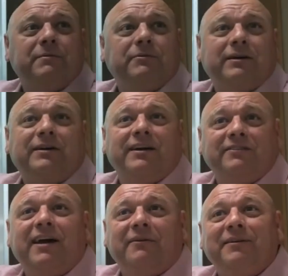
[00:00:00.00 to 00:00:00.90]
you probably
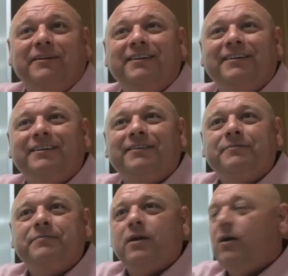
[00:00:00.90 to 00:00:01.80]
recognize that one.
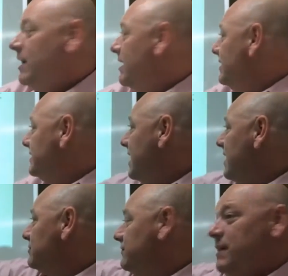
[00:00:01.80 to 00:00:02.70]
Okay, this
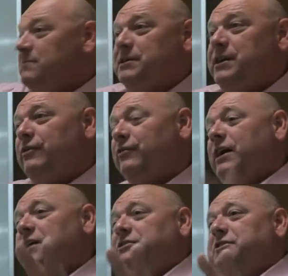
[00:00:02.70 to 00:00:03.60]
guy was a famous healer
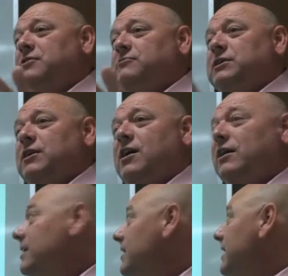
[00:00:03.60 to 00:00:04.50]
They actually thought he was a
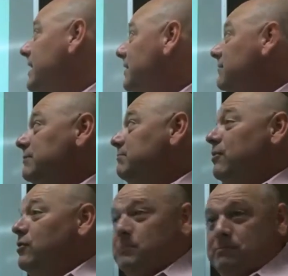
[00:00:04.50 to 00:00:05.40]
god. He lived in
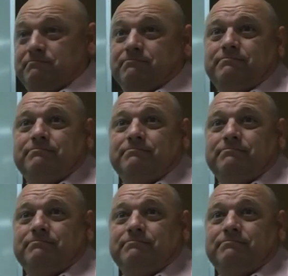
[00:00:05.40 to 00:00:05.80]
Pergamum.